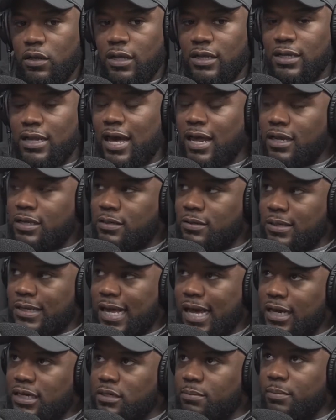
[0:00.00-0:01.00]
not
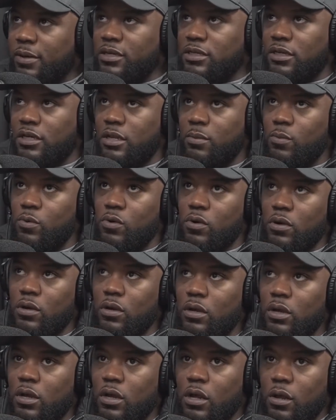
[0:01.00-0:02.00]
as much anymore,
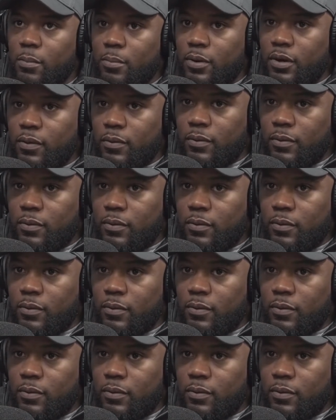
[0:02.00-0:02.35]
but